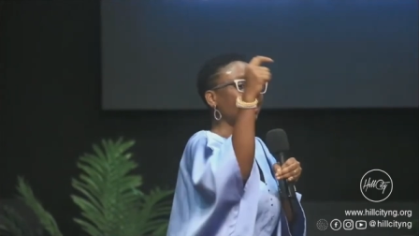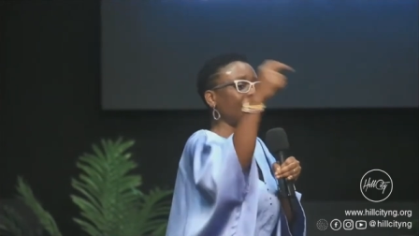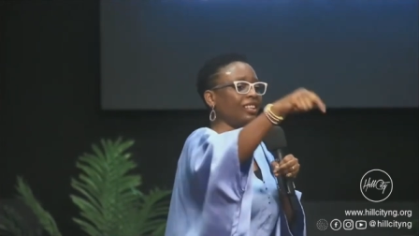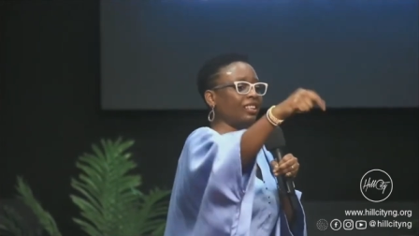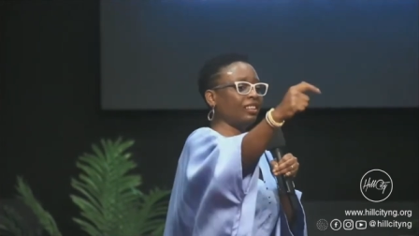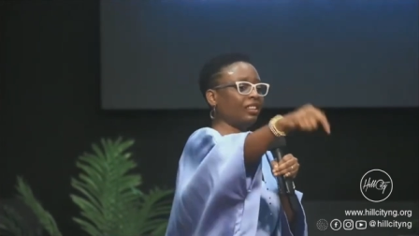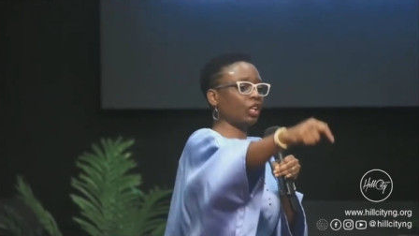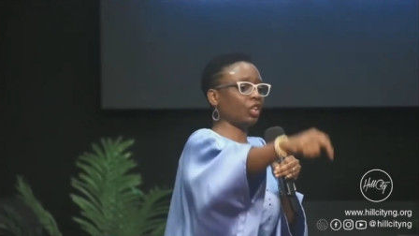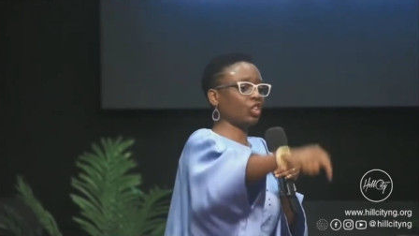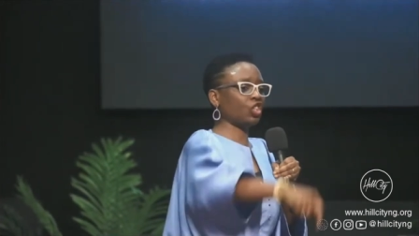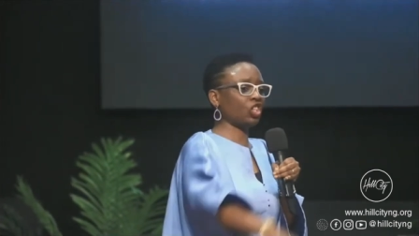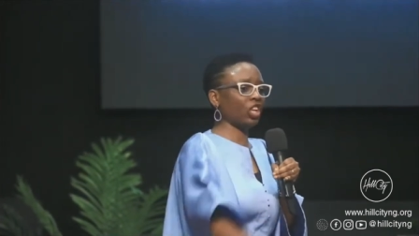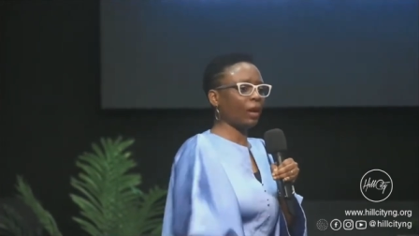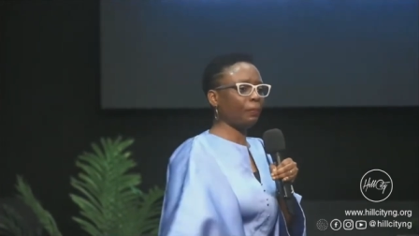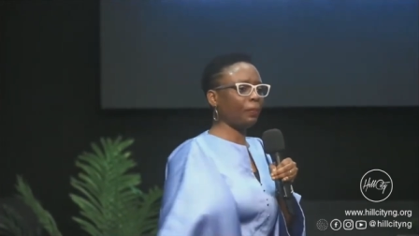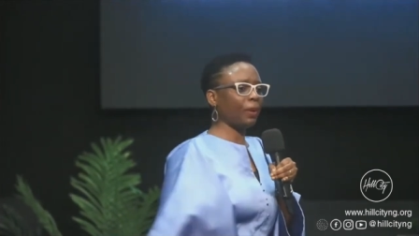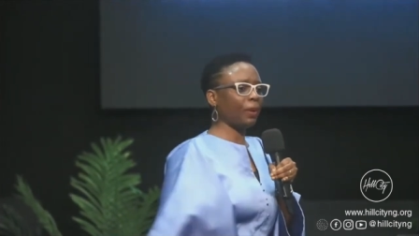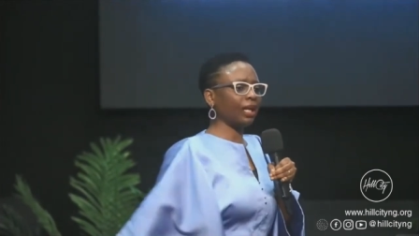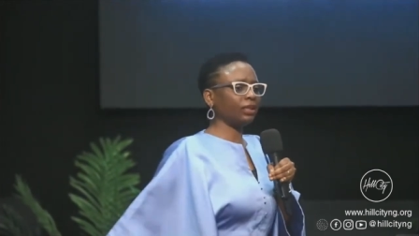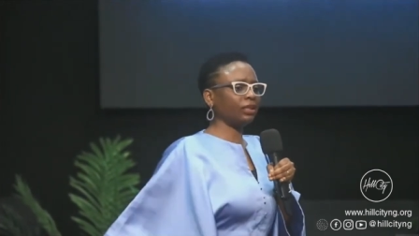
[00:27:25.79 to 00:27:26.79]
the
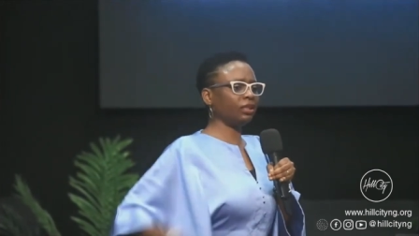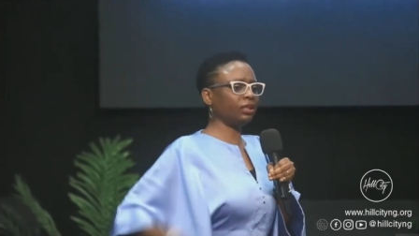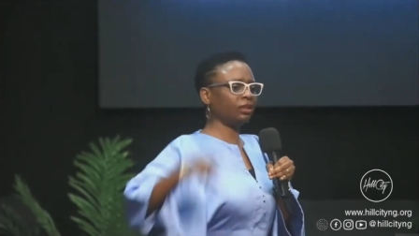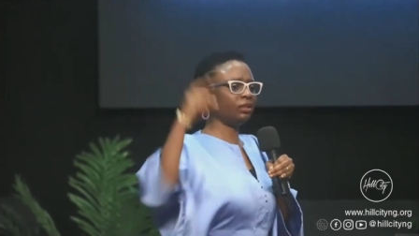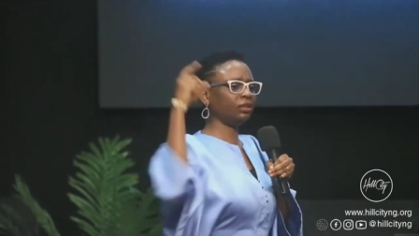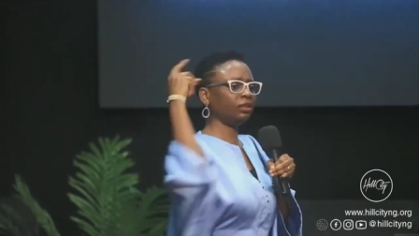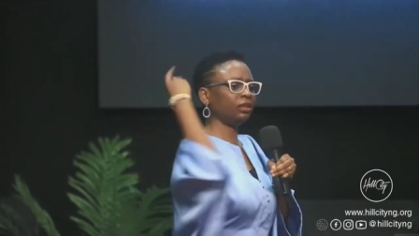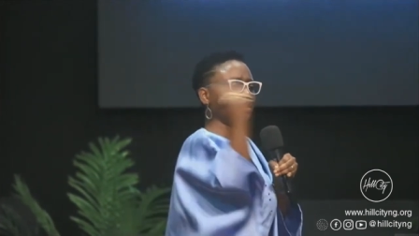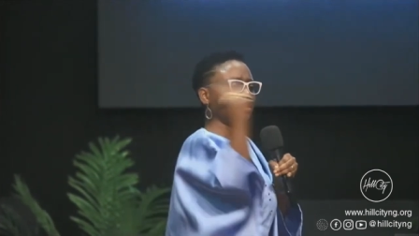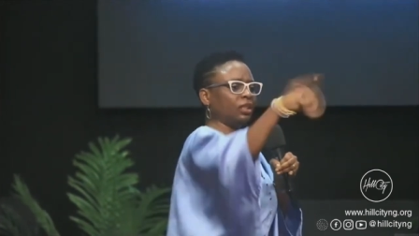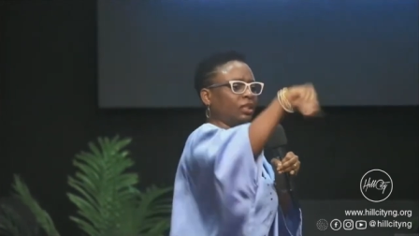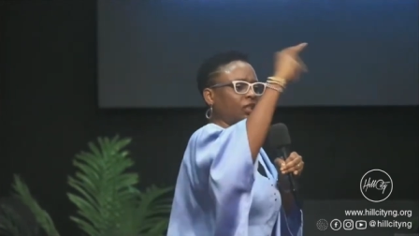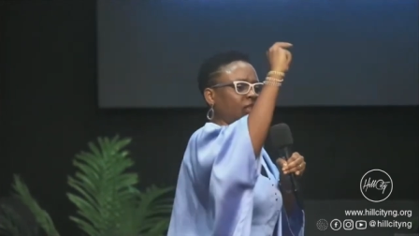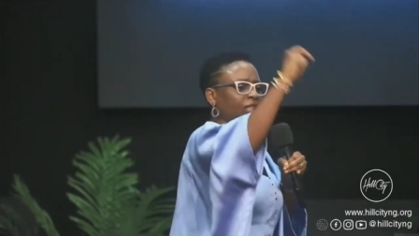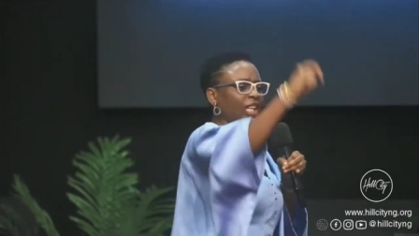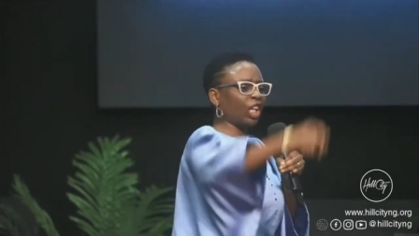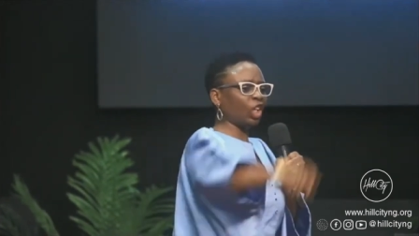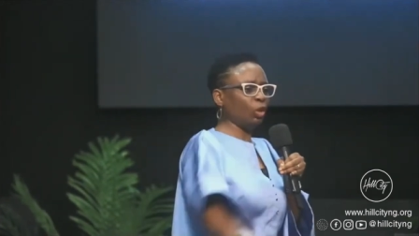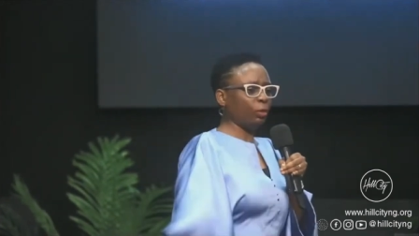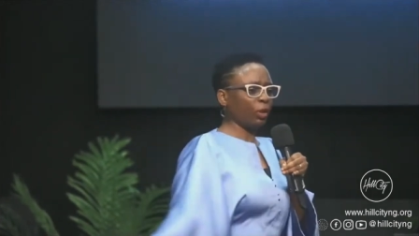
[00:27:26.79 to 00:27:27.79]
shepherd that
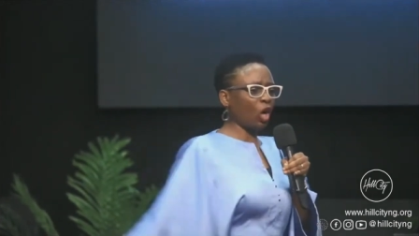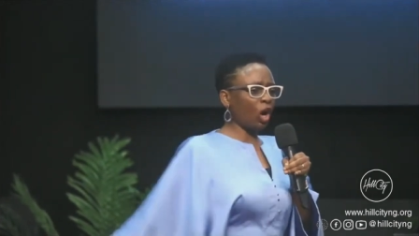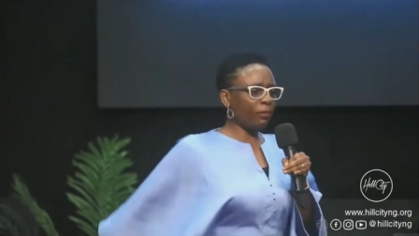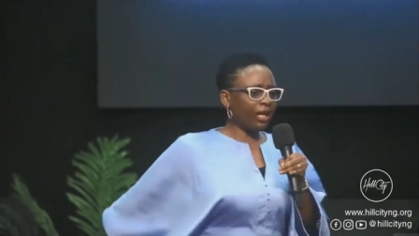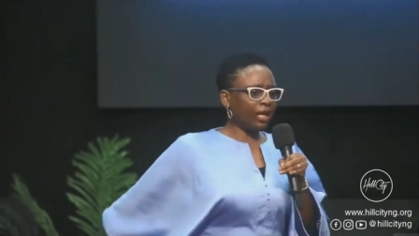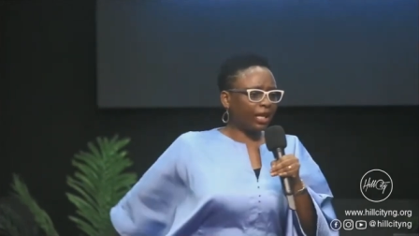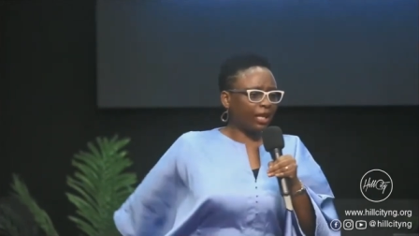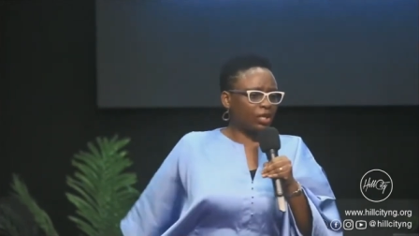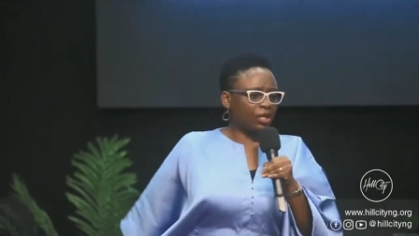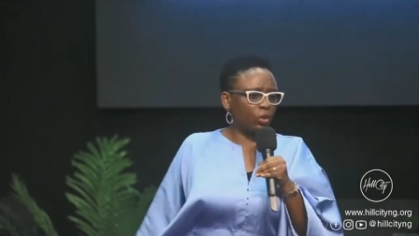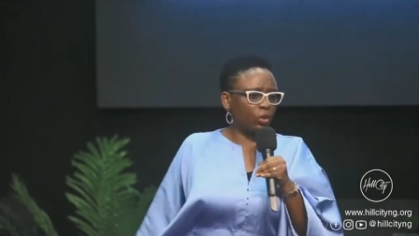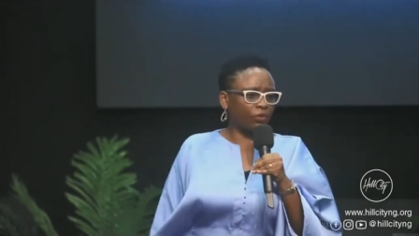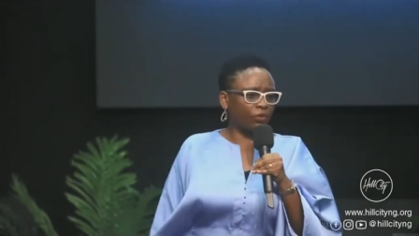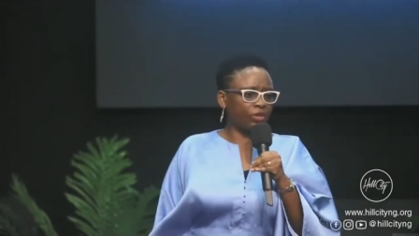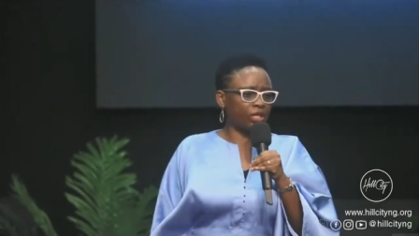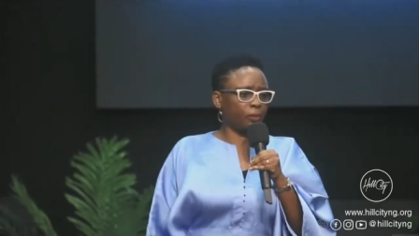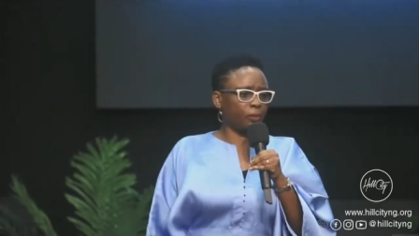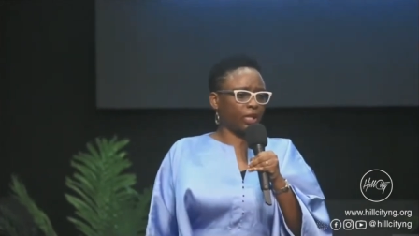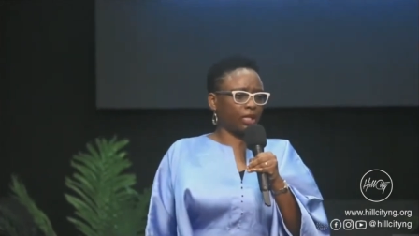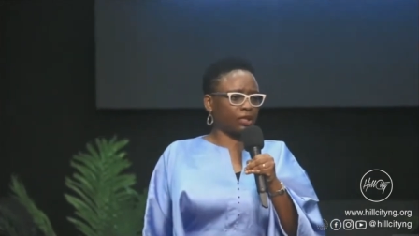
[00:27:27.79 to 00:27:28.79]
you become a gateway of his
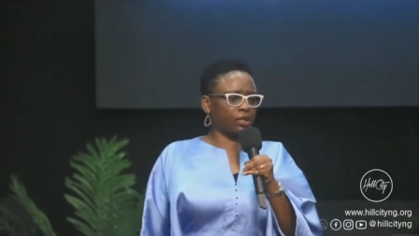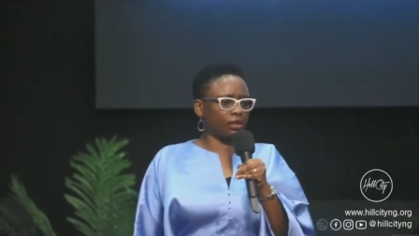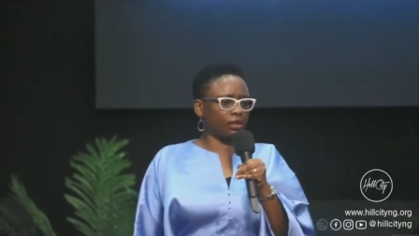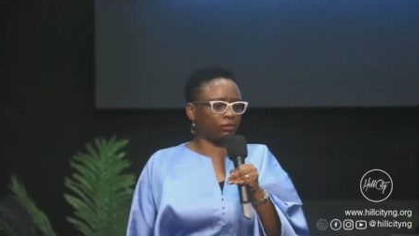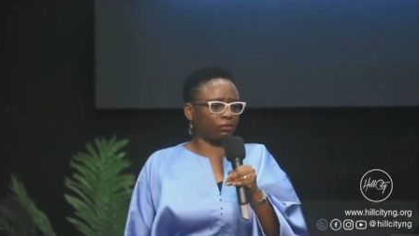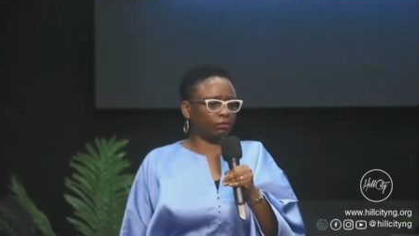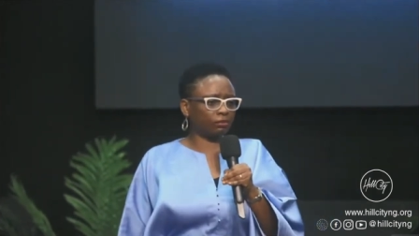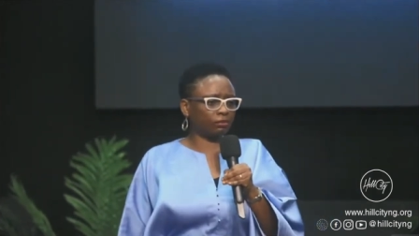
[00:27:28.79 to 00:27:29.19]
blessing.